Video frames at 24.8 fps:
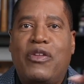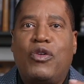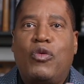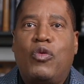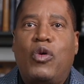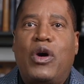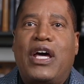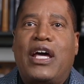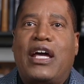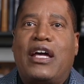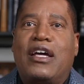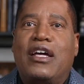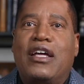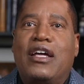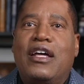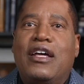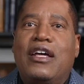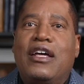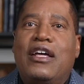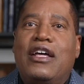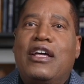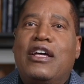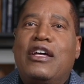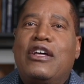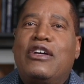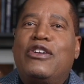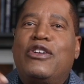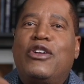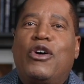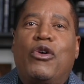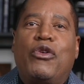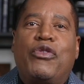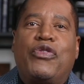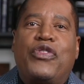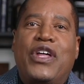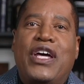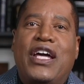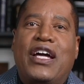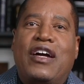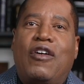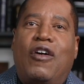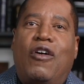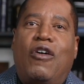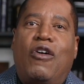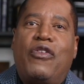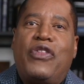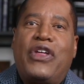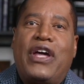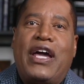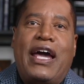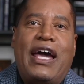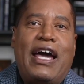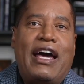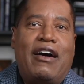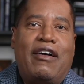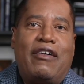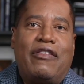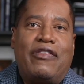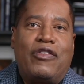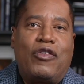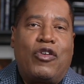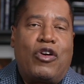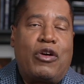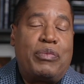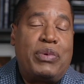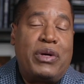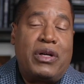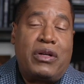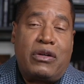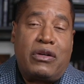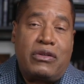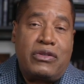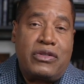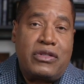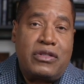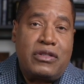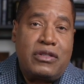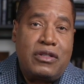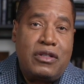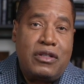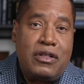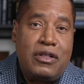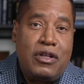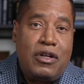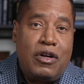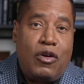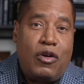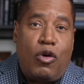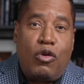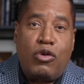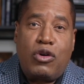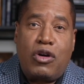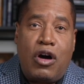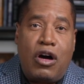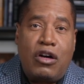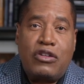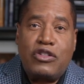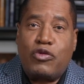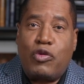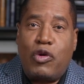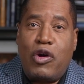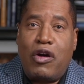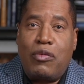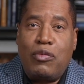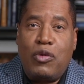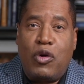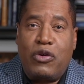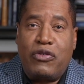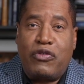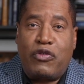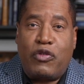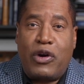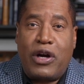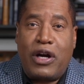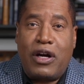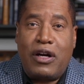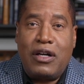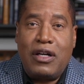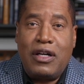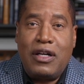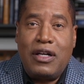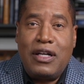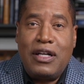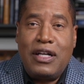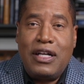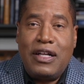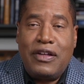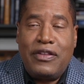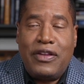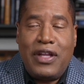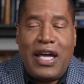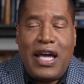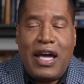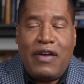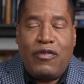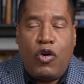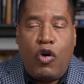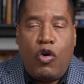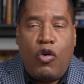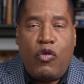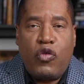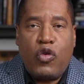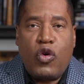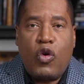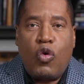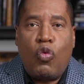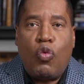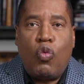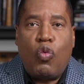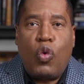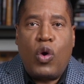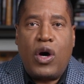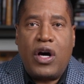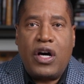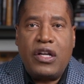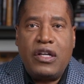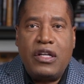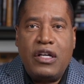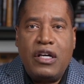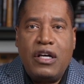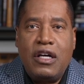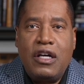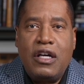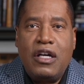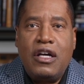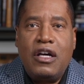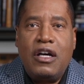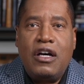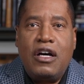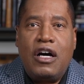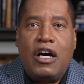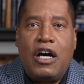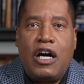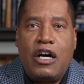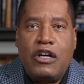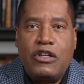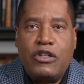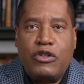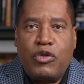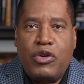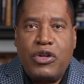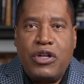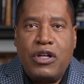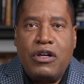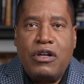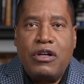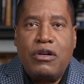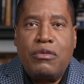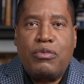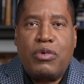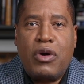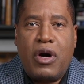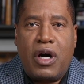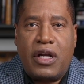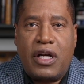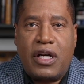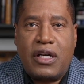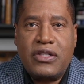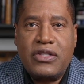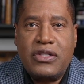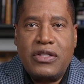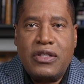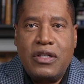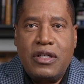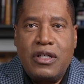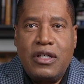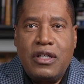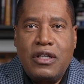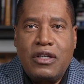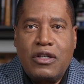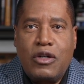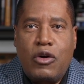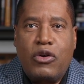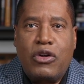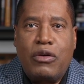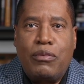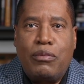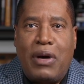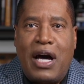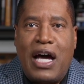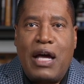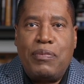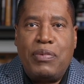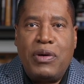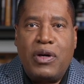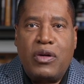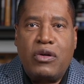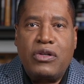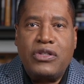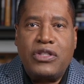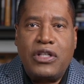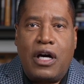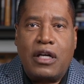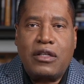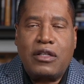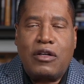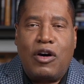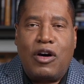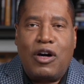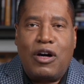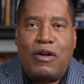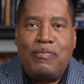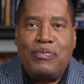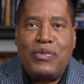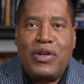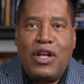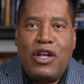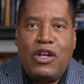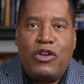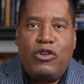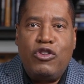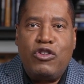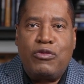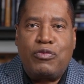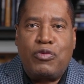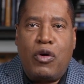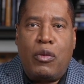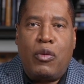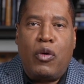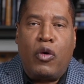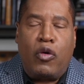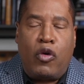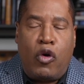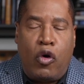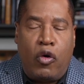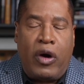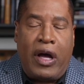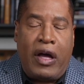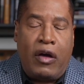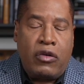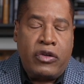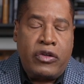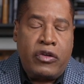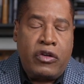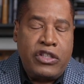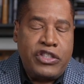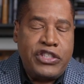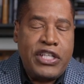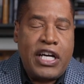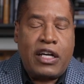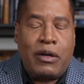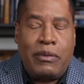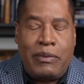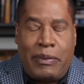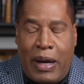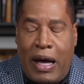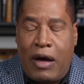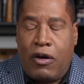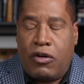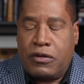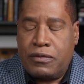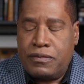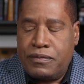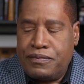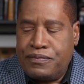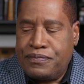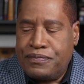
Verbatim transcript: the way, don't think all they have are pillows. Au contraire, mon frere, they have over 100 products. Go to mypillow.com, use promo code ELDER, and check them out.